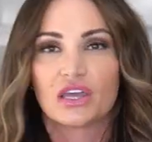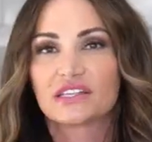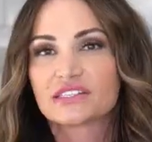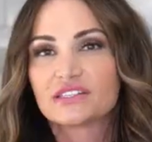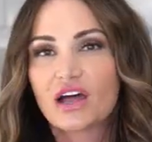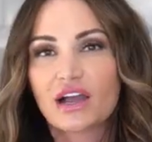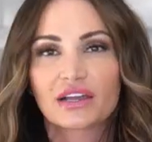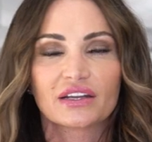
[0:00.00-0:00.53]
It's
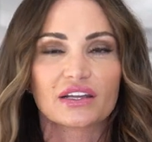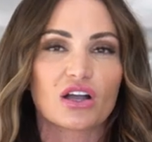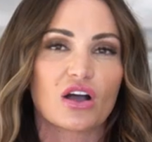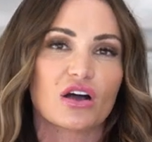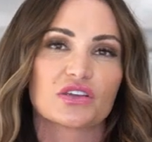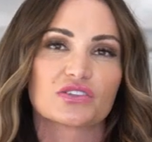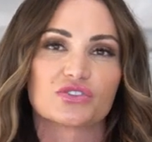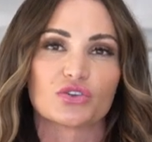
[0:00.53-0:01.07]
not going to
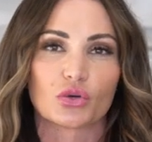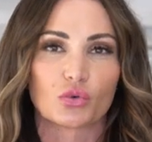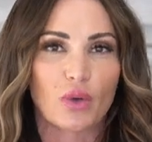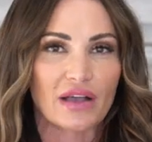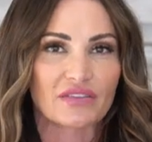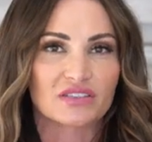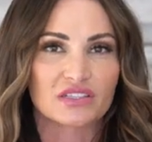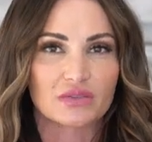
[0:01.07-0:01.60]
cause your
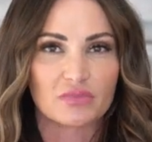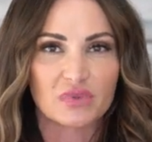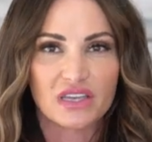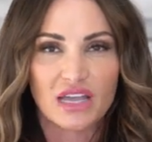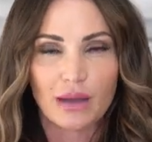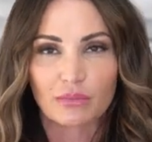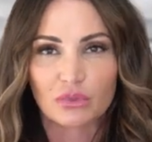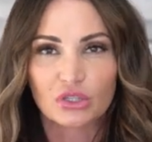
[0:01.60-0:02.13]
wefts to
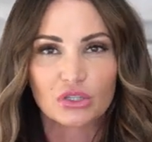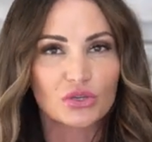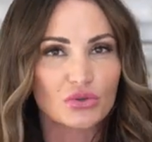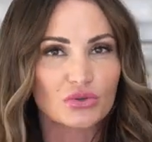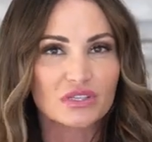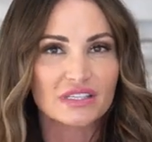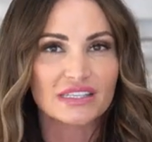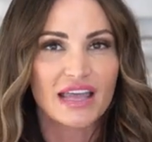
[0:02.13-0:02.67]
become
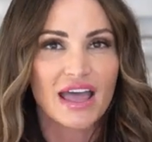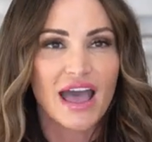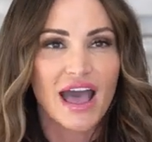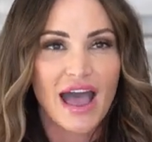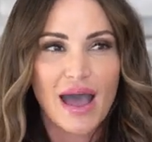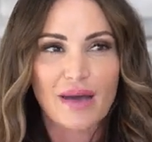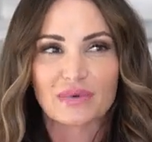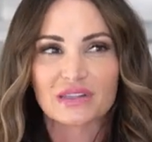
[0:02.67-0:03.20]
loose.
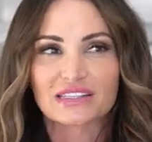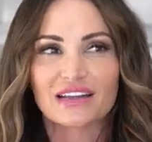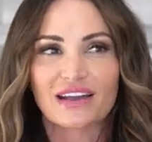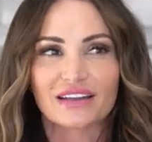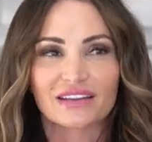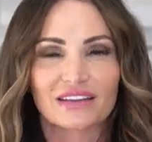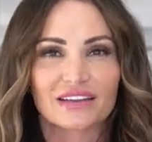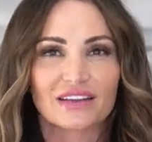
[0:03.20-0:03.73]
It's
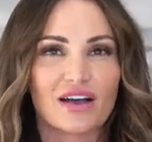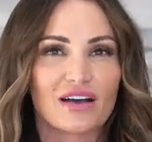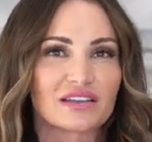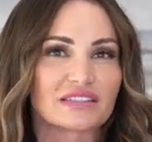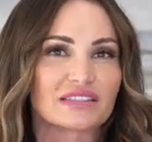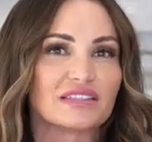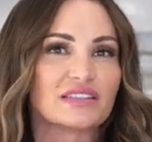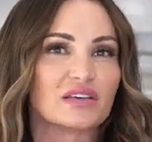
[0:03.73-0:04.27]
not going to
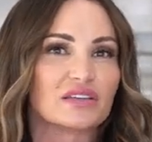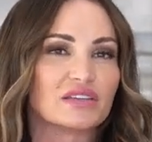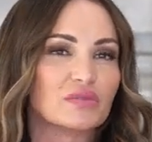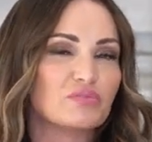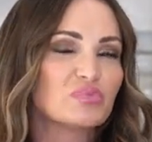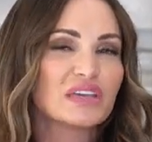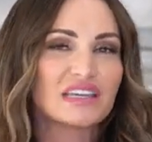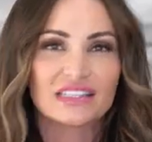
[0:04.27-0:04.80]
cause
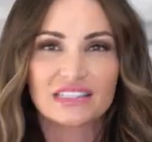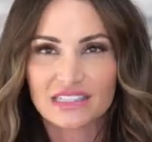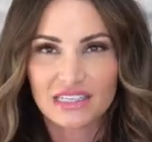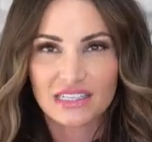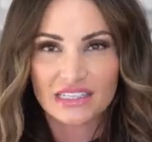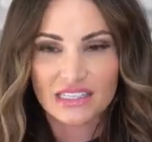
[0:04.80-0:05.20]
the beads to